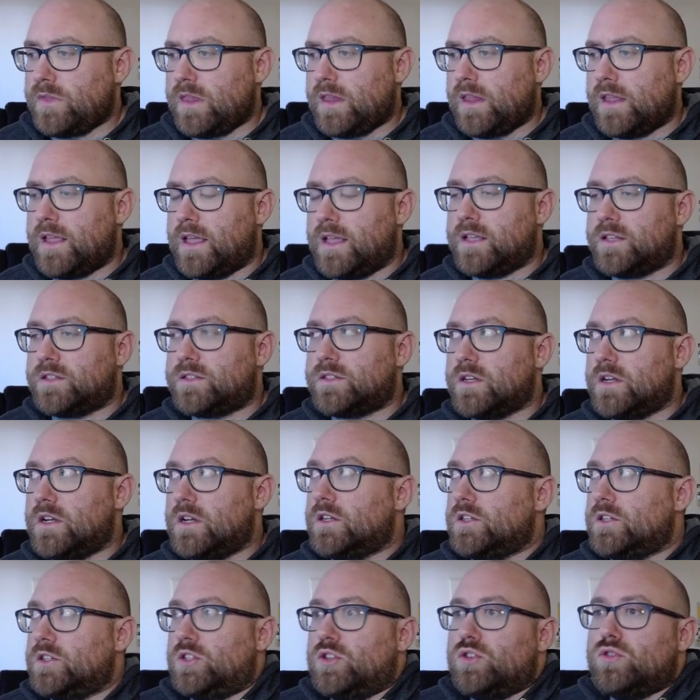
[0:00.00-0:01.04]
is
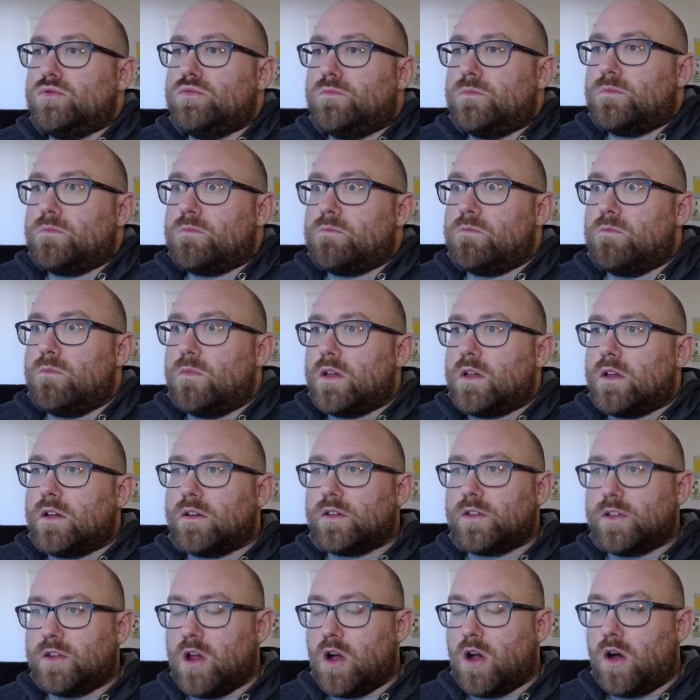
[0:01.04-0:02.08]

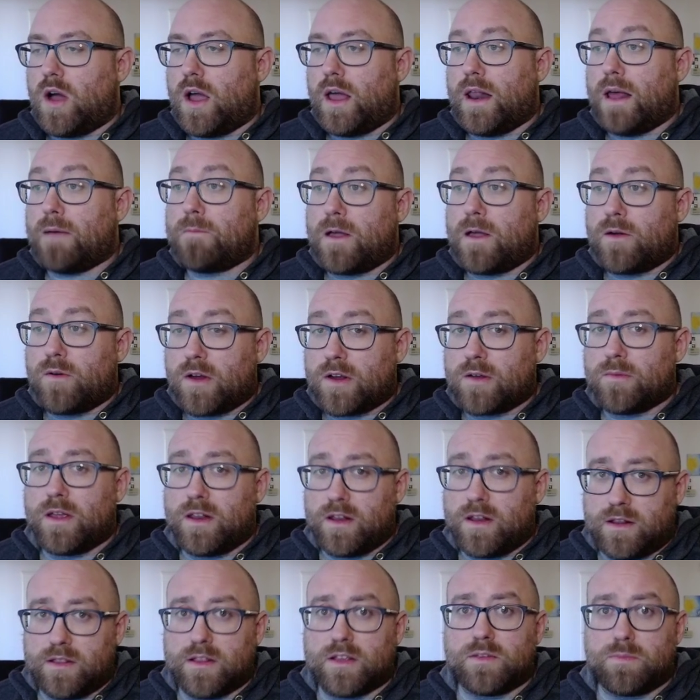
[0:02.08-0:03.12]
and I'm not
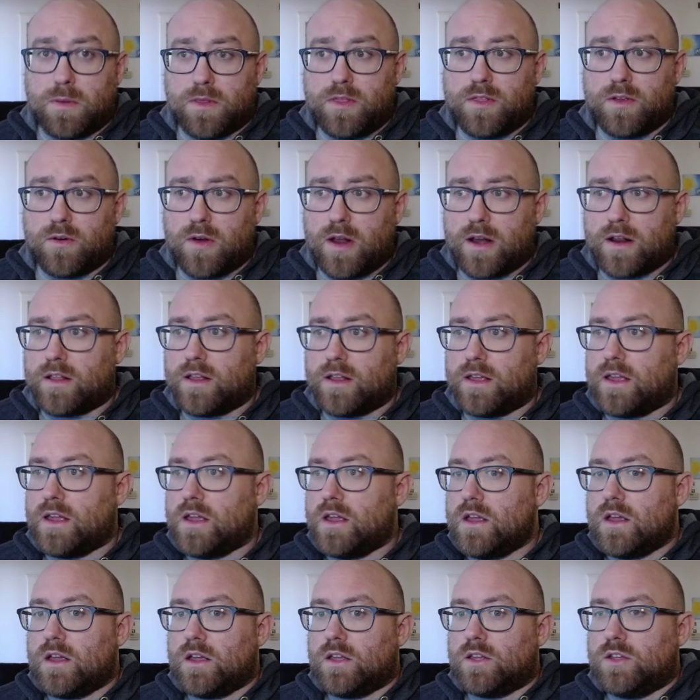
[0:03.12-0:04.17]
recommending this, but theoretically,
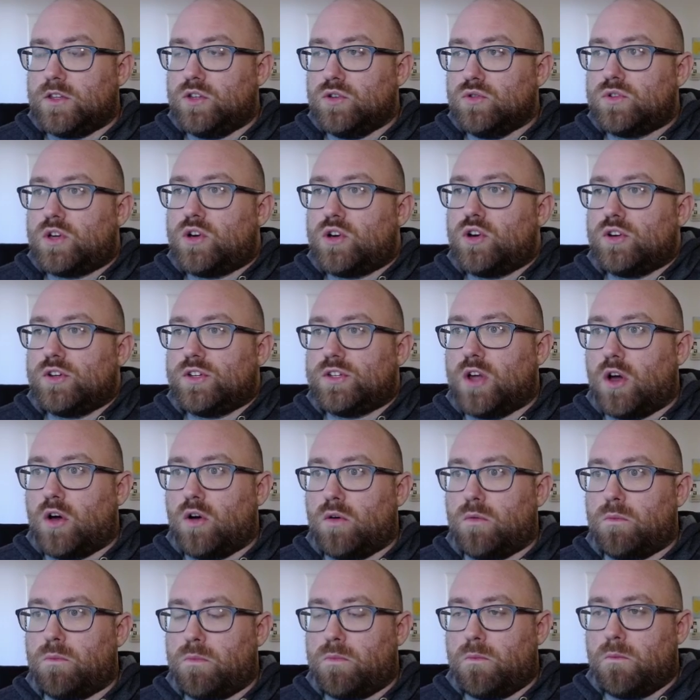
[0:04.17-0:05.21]
you could
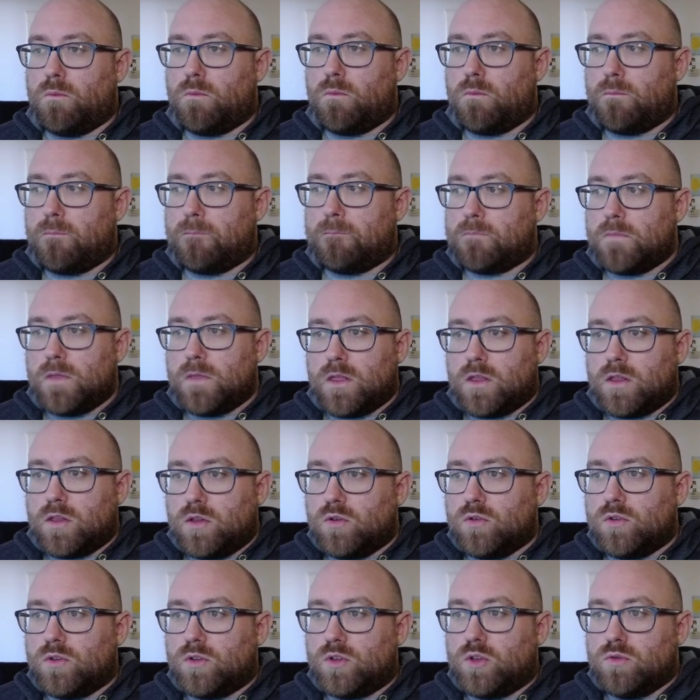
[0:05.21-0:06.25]
go.
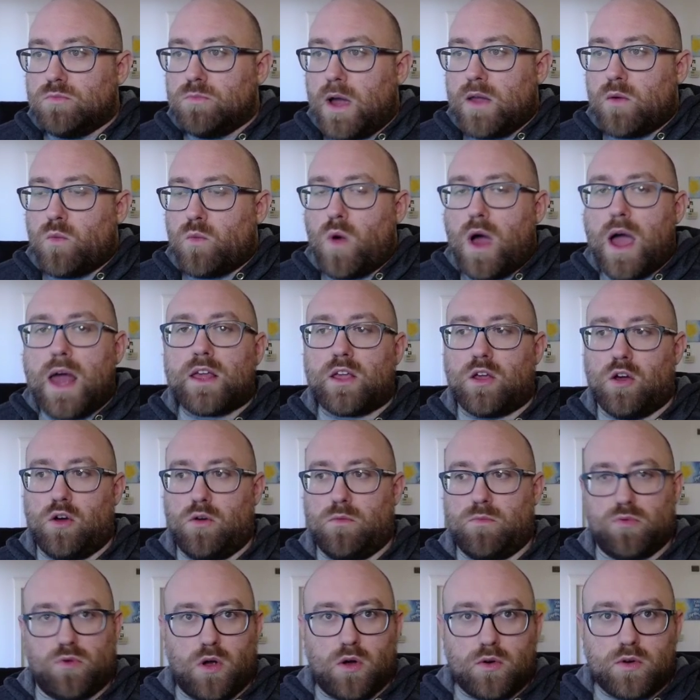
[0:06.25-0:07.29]
You might want to go
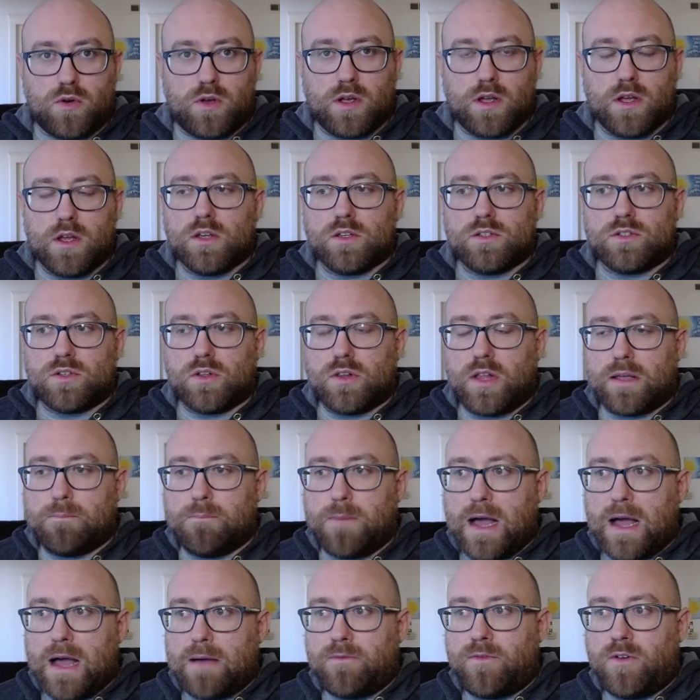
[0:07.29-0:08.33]
broke. So like
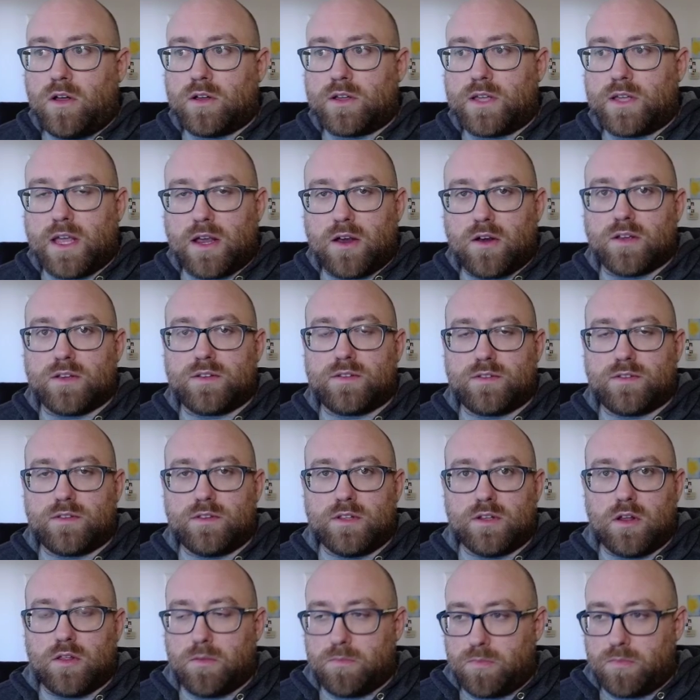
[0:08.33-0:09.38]
Bob Voulgaris,
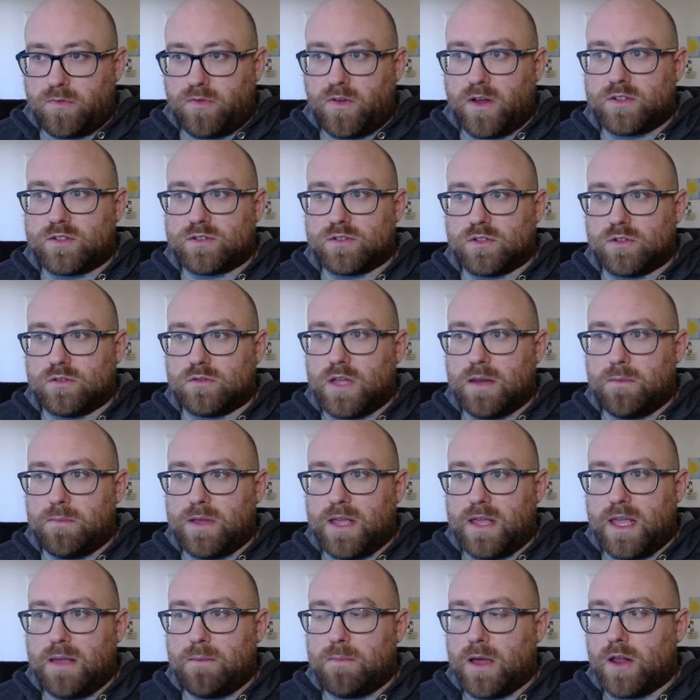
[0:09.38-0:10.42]
the professional
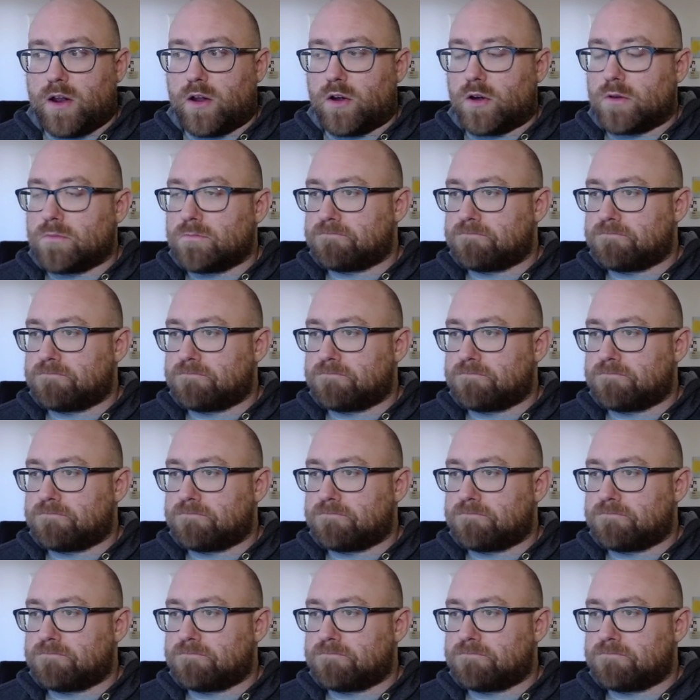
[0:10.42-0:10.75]
NBA bettor,